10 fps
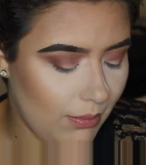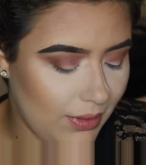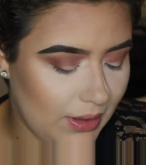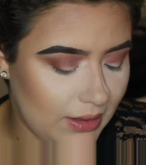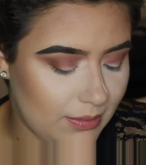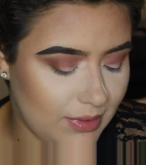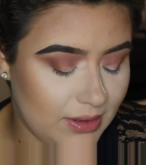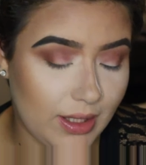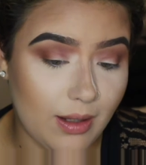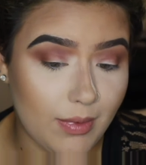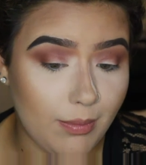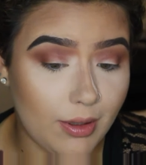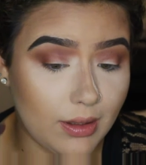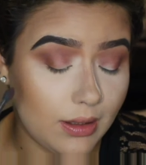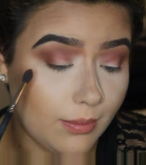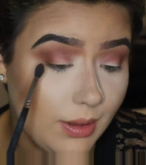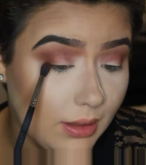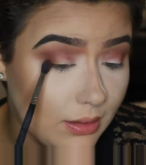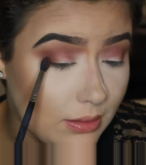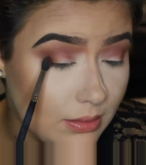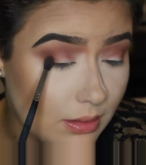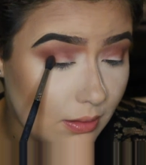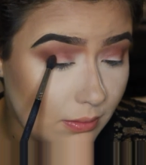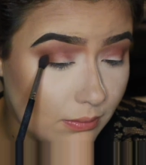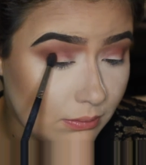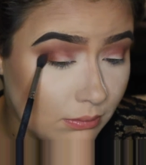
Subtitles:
but that's a mistake on my part, not on the palette. So